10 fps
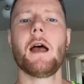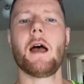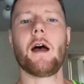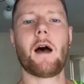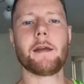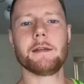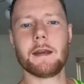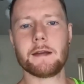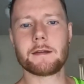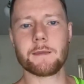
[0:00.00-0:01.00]
I
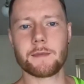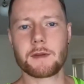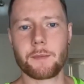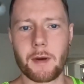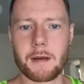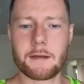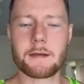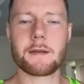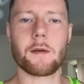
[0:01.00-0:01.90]
did some sprints